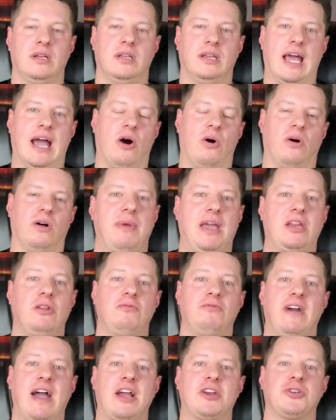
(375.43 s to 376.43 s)
Now,
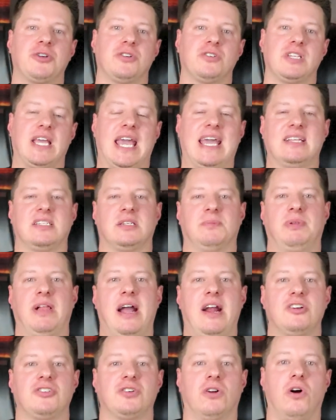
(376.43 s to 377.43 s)
manufacturers and
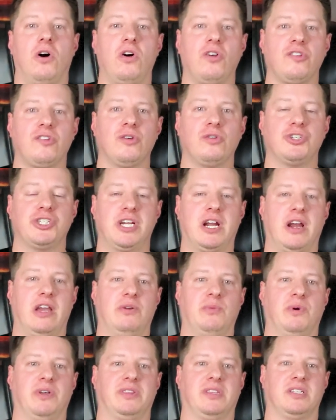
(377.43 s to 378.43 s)
suppliers are also
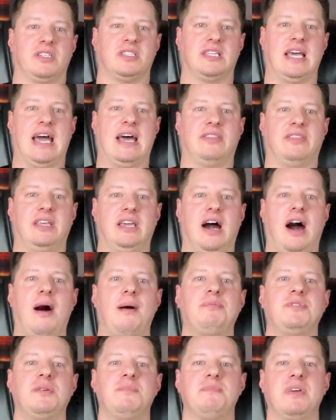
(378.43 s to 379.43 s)
sharing with us that the
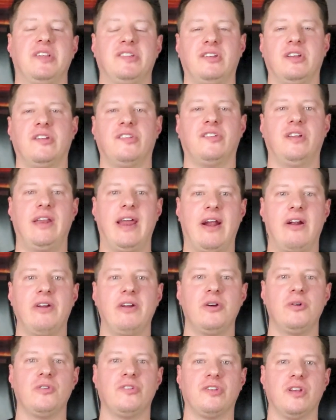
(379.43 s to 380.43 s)
optimistic
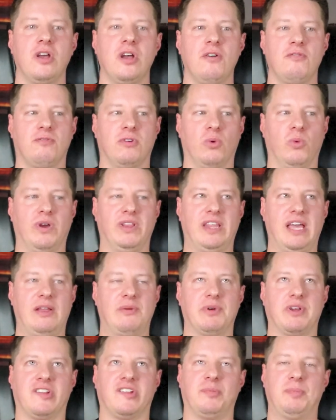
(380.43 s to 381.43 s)
scenarios for when they
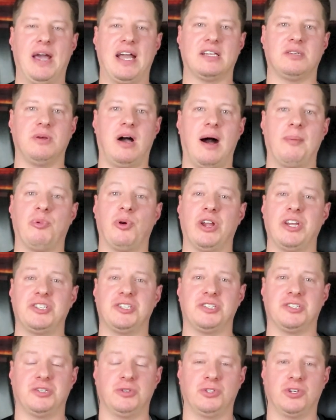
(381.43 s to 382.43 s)
expect
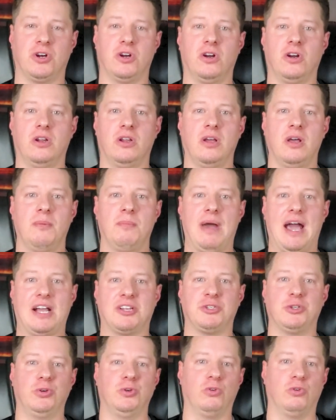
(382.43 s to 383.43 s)
operations to turn
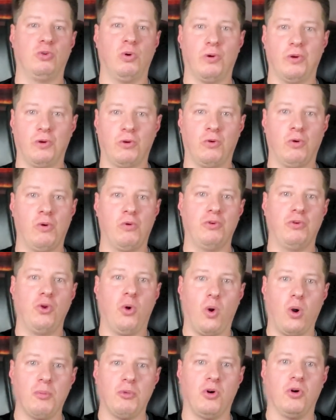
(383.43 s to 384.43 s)
back to quote unquote
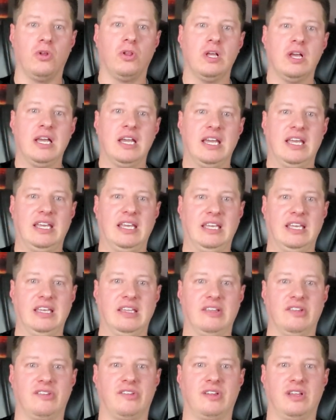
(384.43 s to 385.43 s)
normal
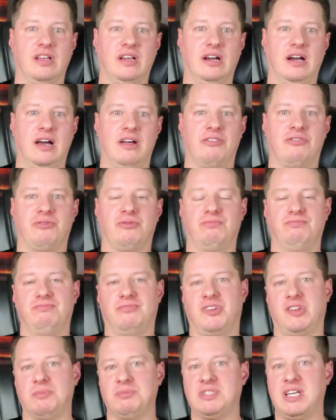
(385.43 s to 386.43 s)
is uh,
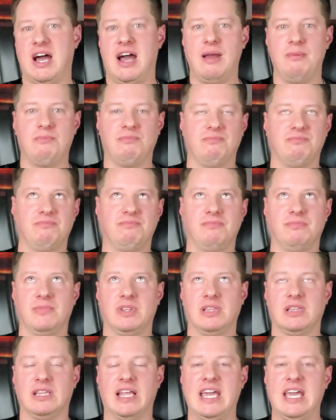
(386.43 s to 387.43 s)
sometime
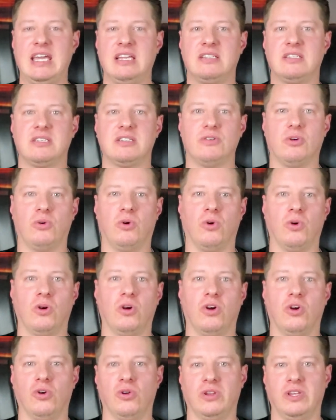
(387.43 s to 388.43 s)
late
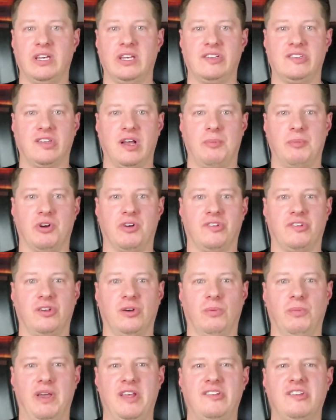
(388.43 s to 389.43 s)
or early summer.
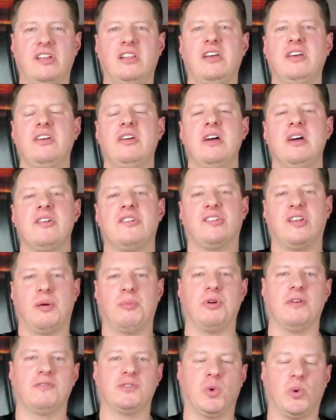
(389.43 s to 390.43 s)
So basically,
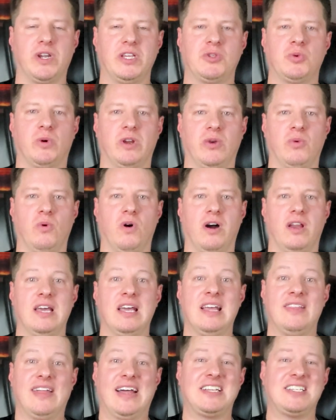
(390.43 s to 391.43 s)
summer of 2021.
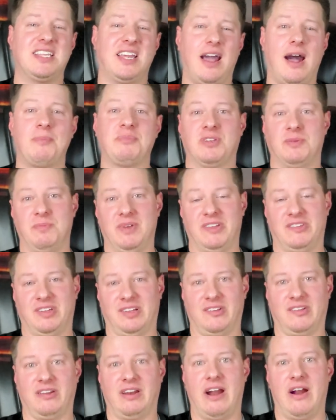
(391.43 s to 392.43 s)
That's the
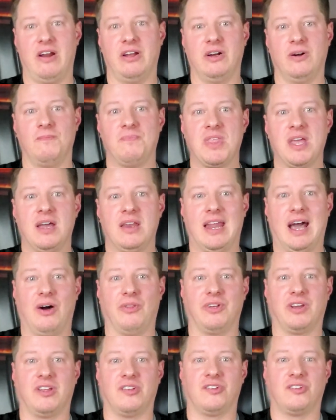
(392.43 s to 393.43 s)
optimistic scenario. Now,
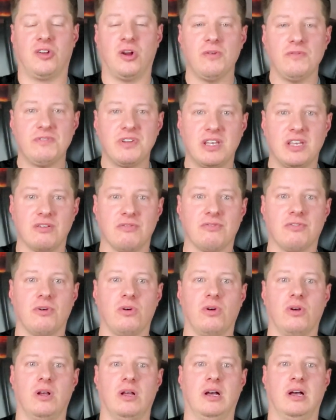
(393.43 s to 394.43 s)
the conservative
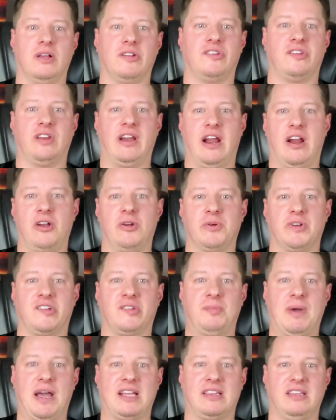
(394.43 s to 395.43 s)
uh, scenario
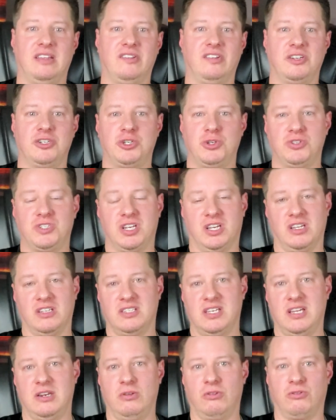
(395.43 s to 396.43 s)
expect these issues to
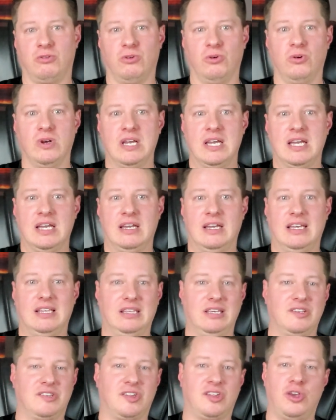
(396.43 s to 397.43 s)
continue through at
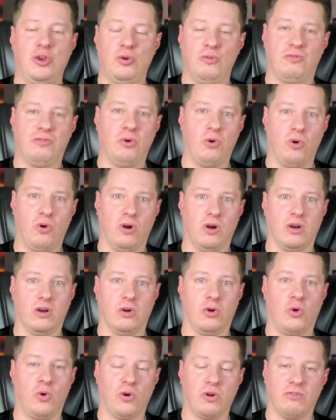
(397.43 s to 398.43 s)
least Q4 or
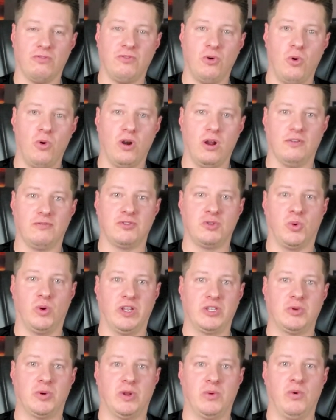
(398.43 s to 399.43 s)
quarter four of
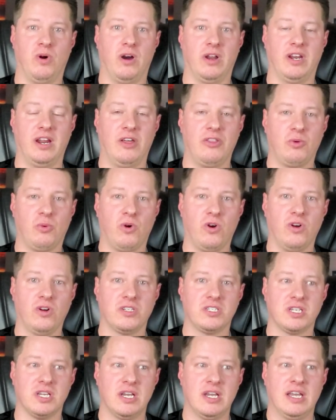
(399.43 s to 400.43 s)
2021. In other
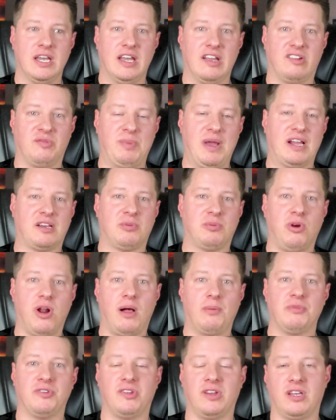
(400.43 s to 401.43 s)
words, expect
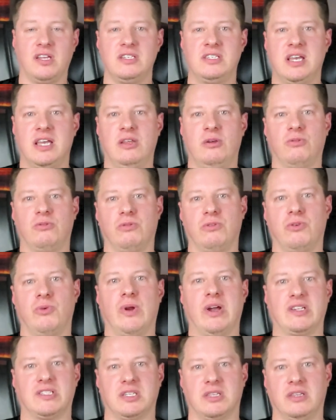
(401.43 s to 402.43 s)
problems to continue through the
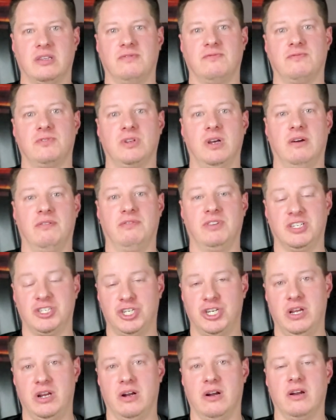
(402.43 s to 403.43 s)
rest of the of this
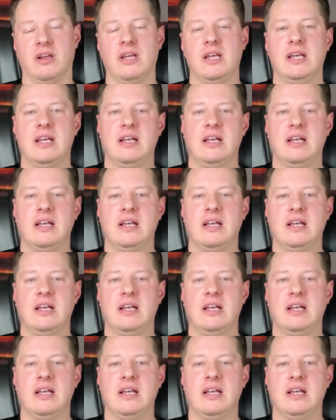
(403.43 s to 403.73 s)
year.